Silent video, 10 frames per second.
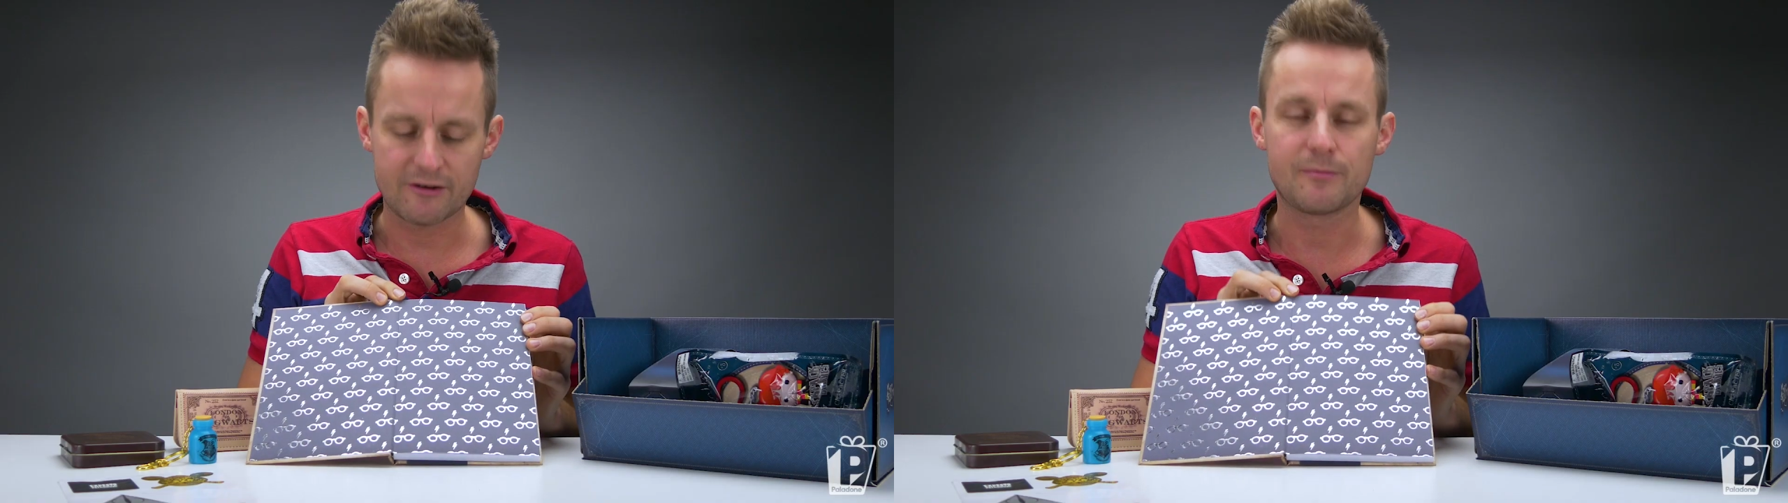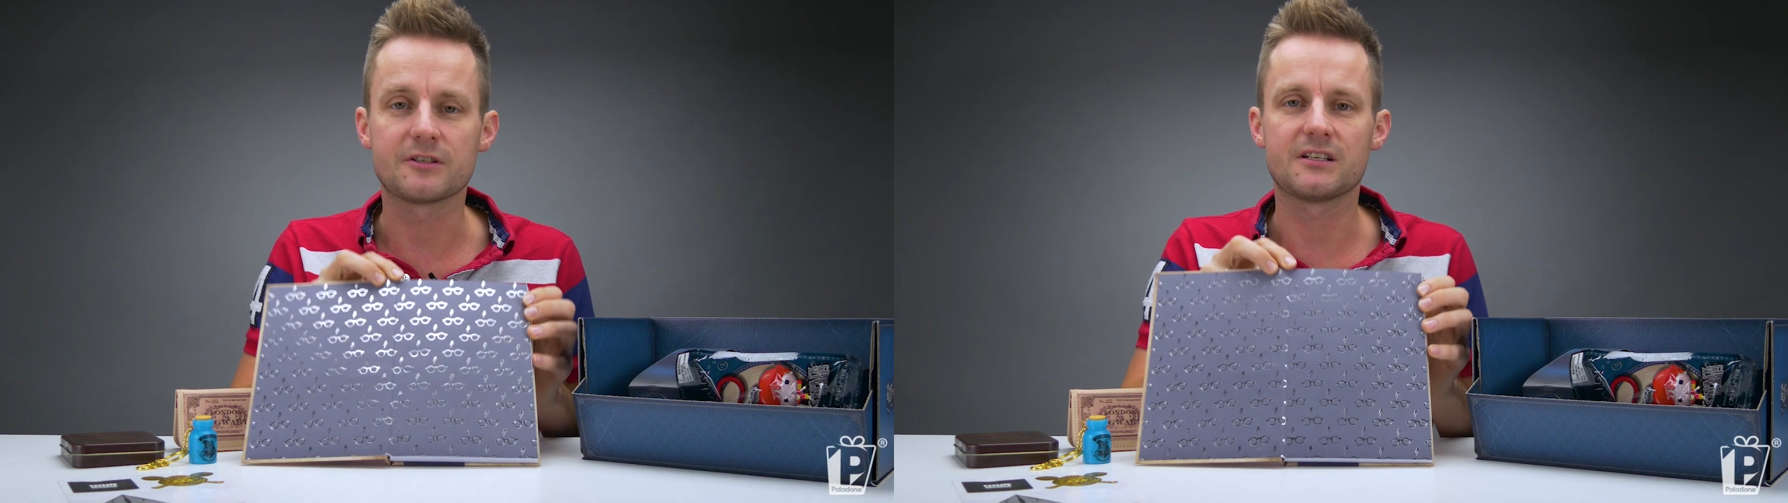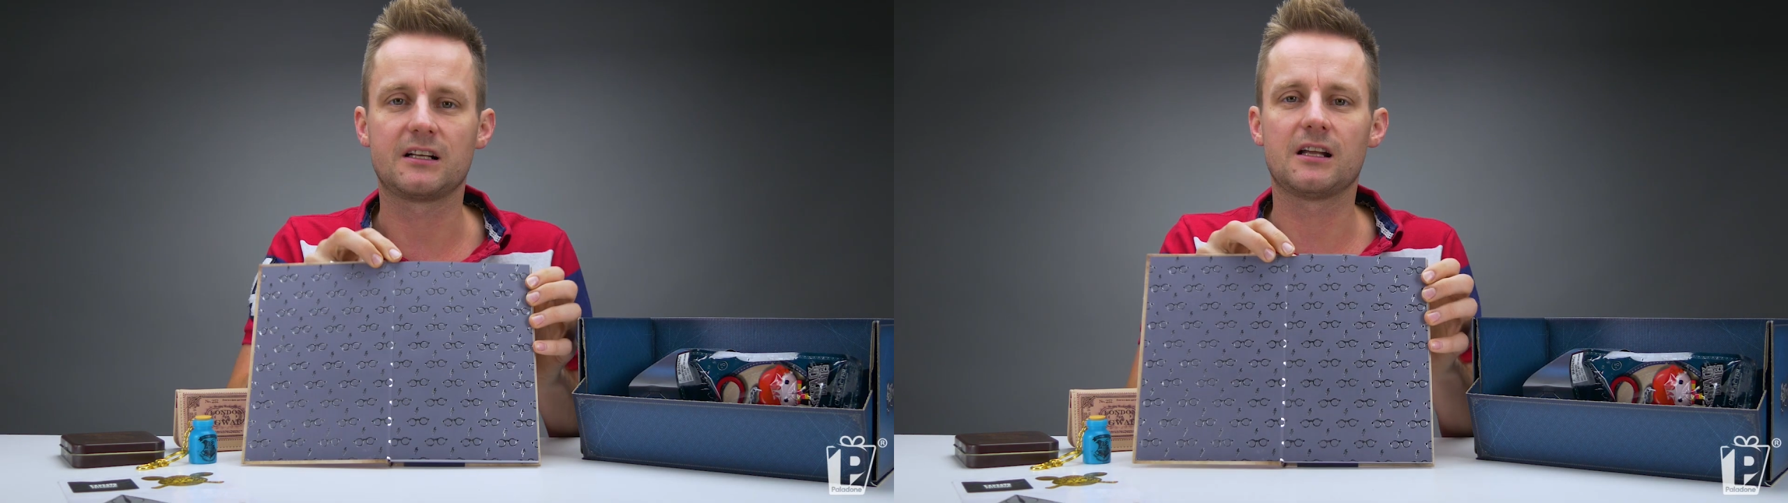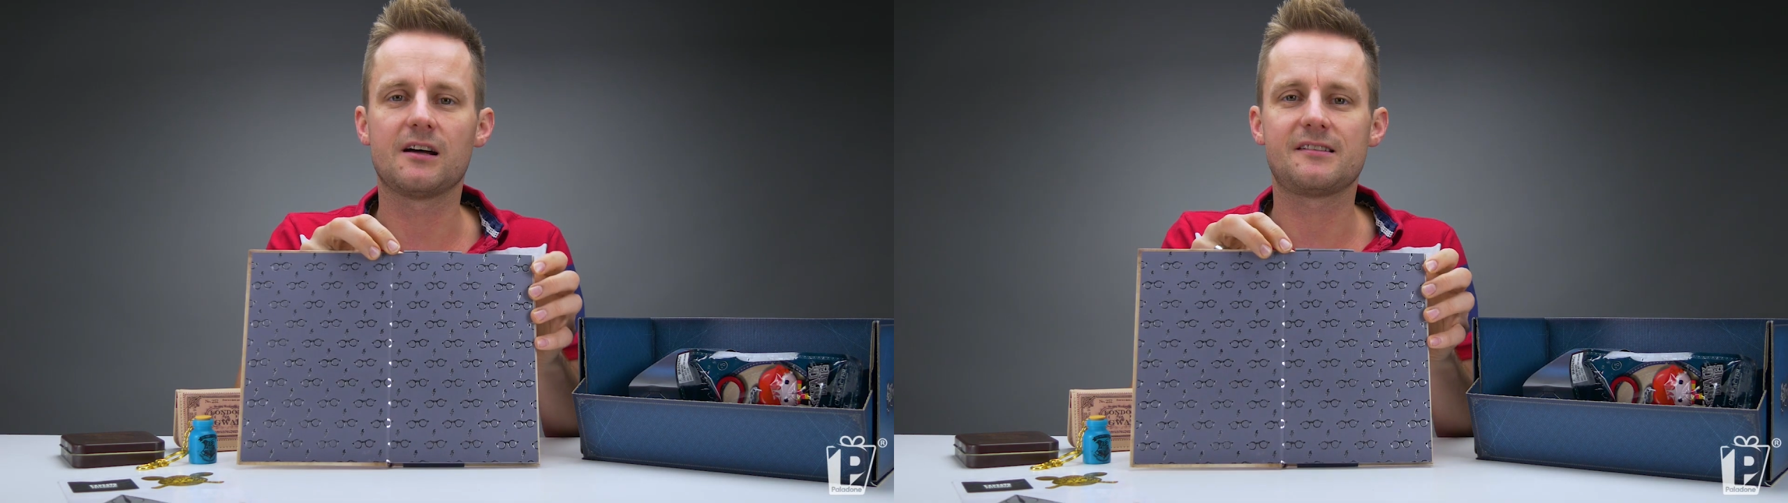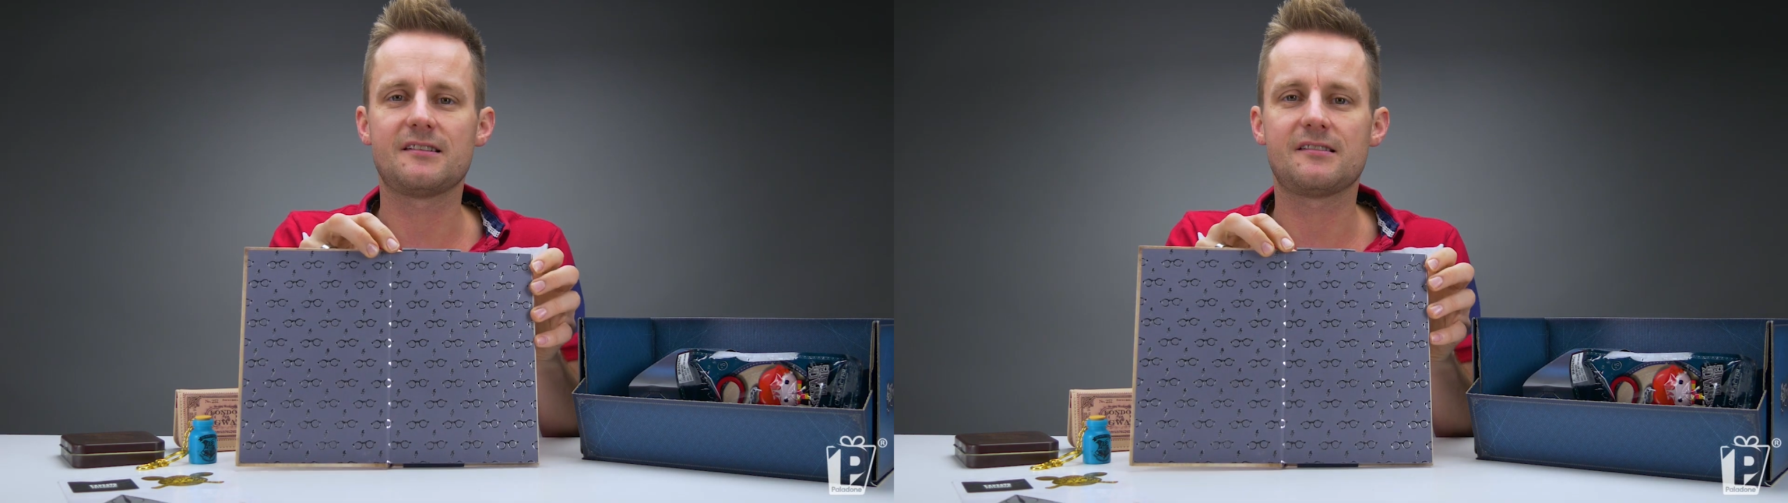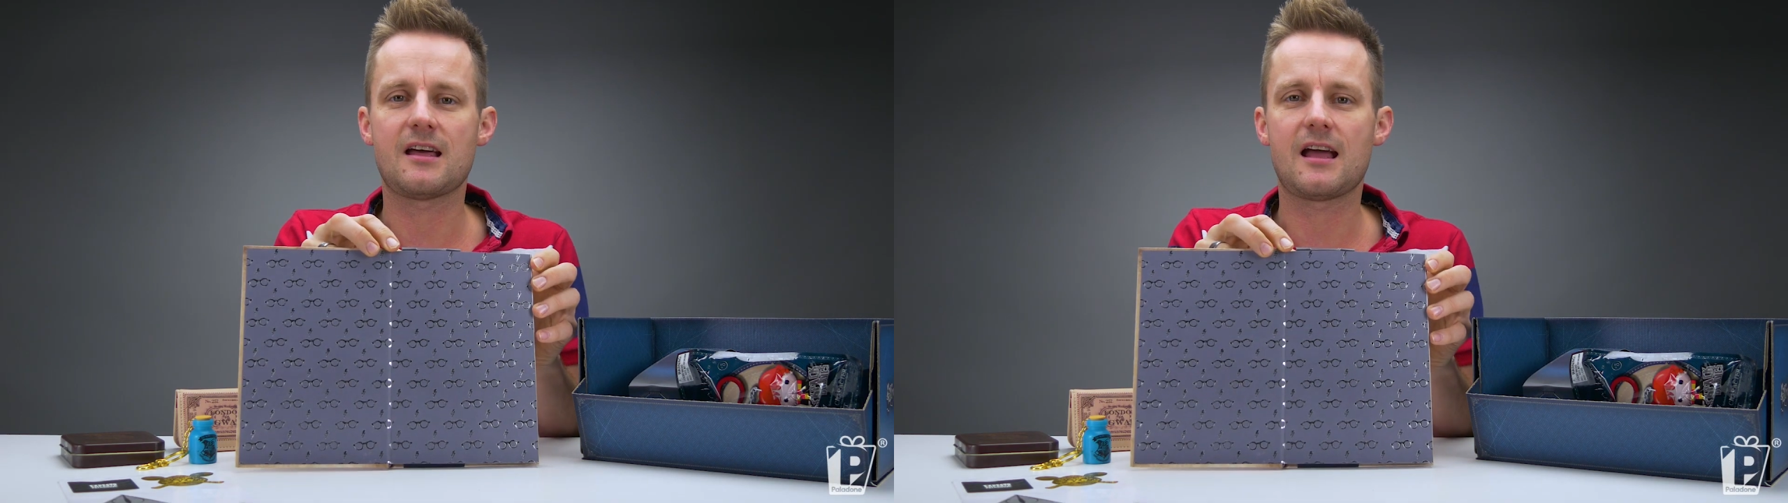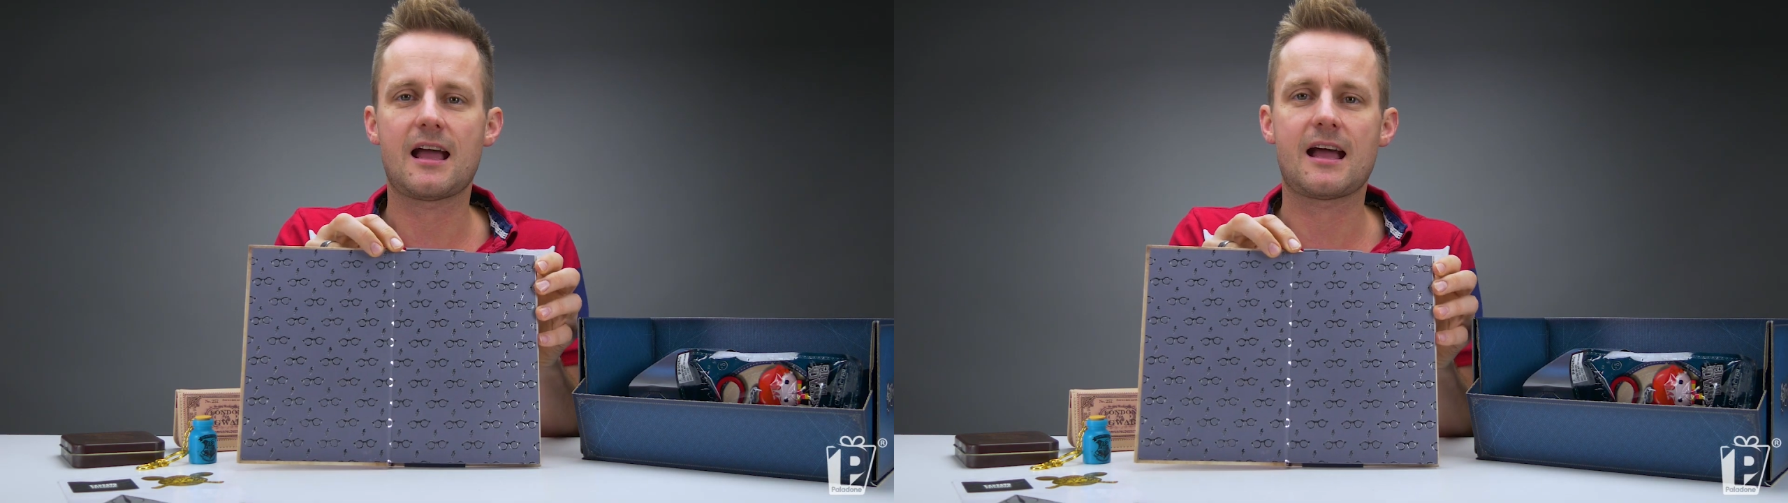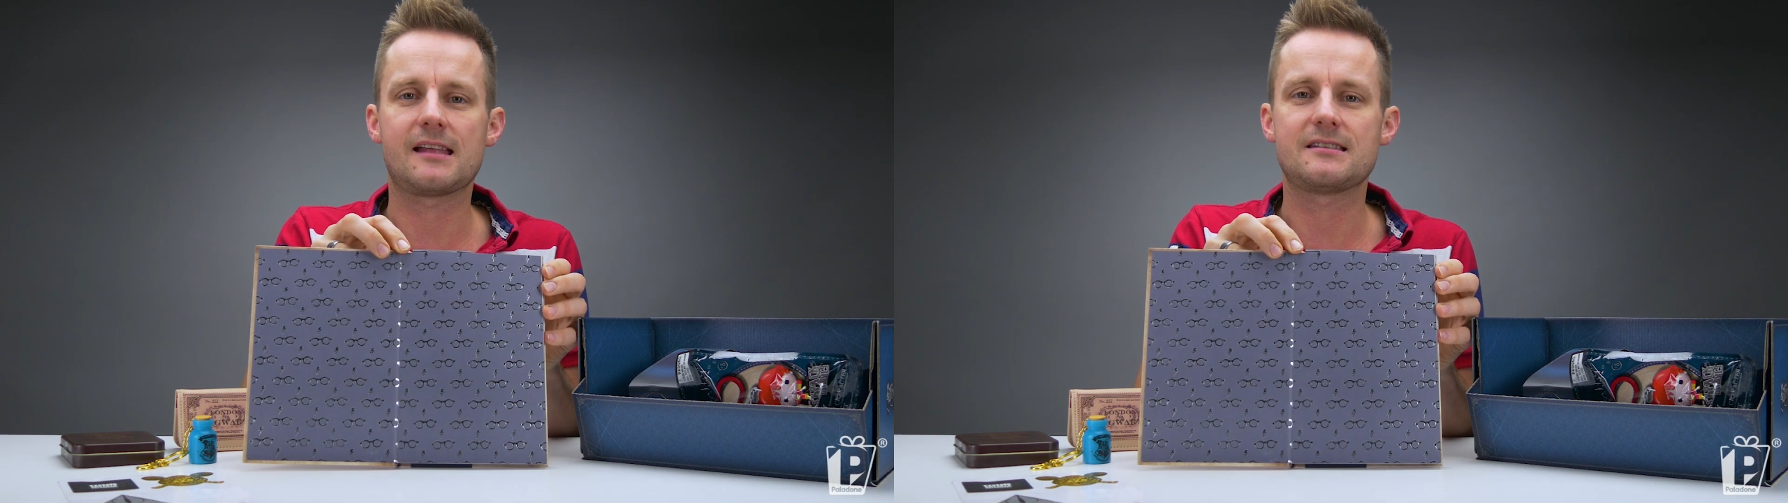Harry Potter glasses there
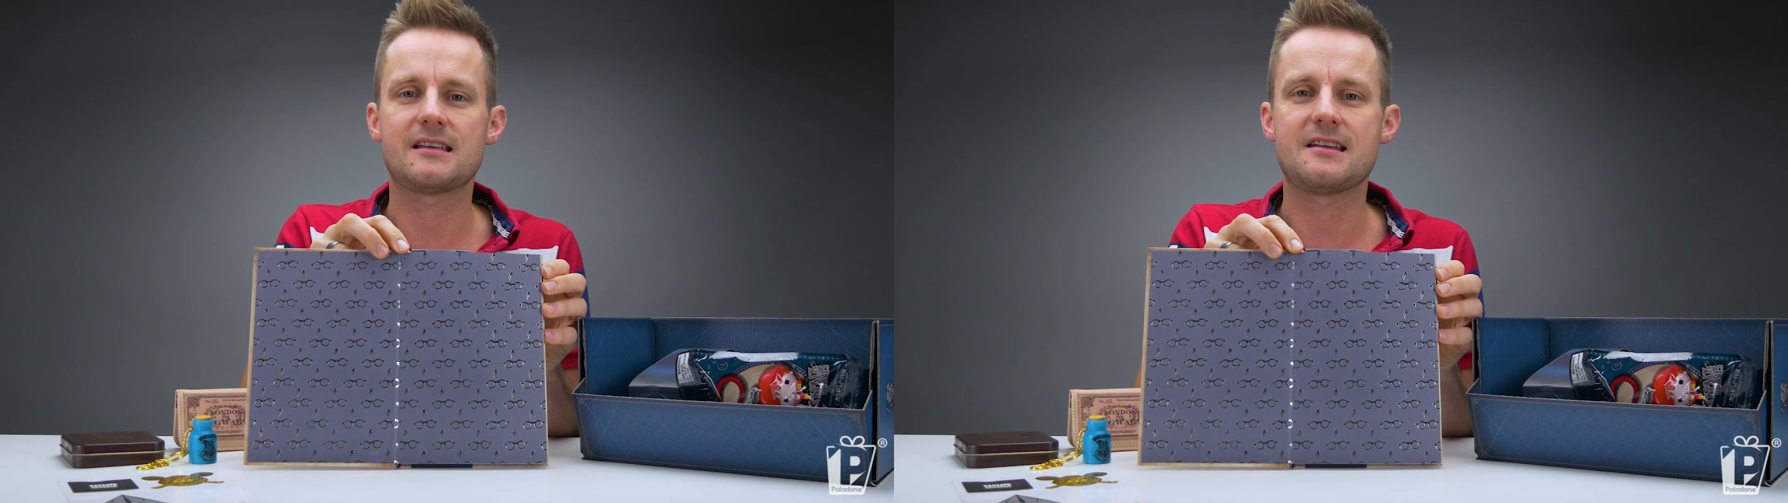and